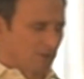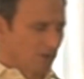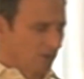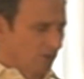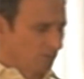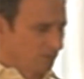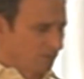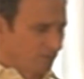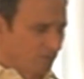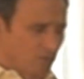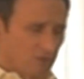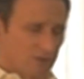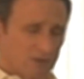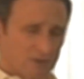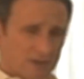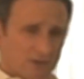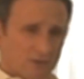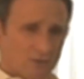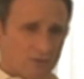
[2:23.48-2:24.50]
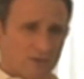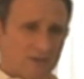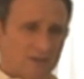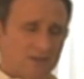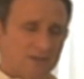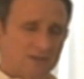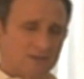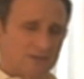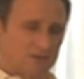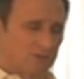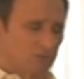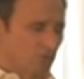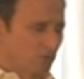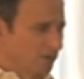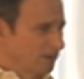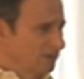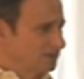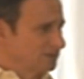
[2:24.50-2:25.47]
And maybe it'll help you with your clarity
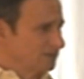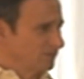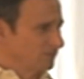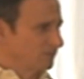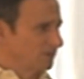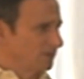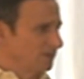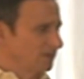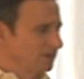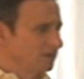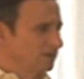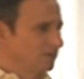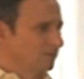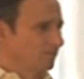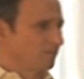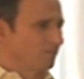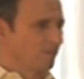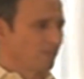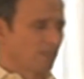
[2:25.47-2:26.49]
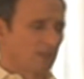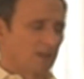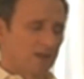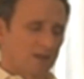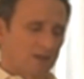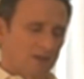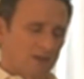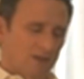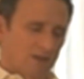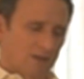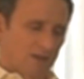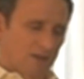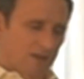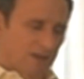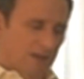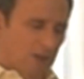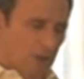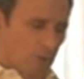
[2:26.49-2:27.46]
and creativity and
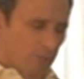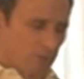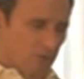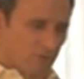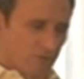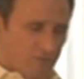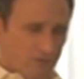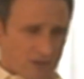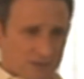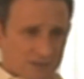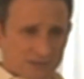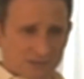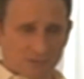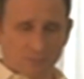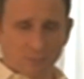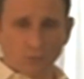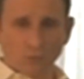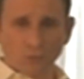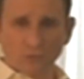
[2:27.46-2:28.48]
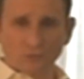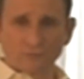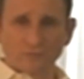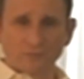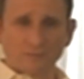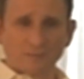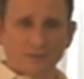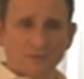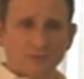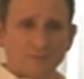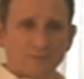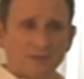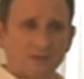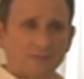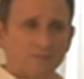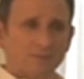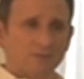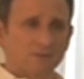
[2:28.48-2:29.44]
help you to find support
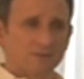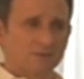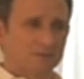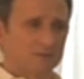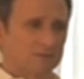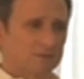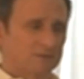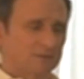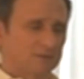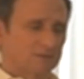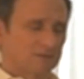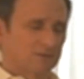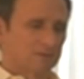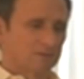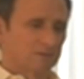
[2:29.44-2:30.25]
from other people.